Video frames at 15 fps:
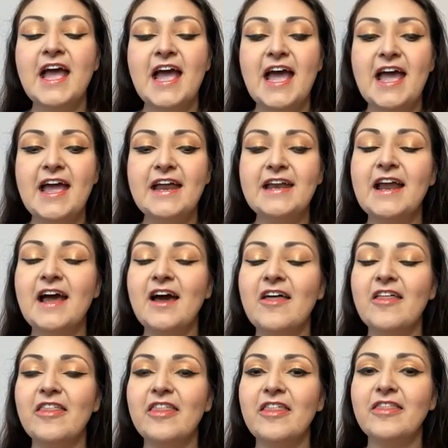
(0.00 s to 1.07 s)
And
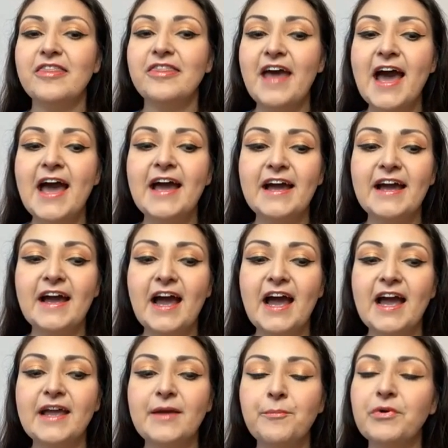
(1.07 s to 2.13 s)
that
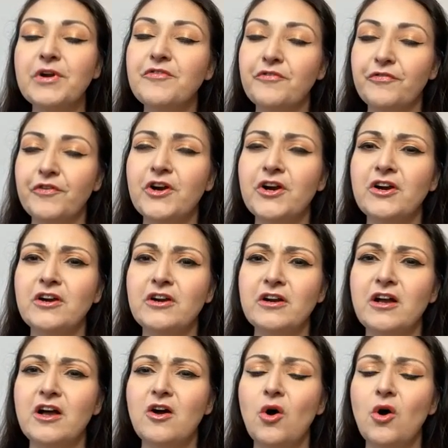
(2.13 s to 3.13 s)
I prefer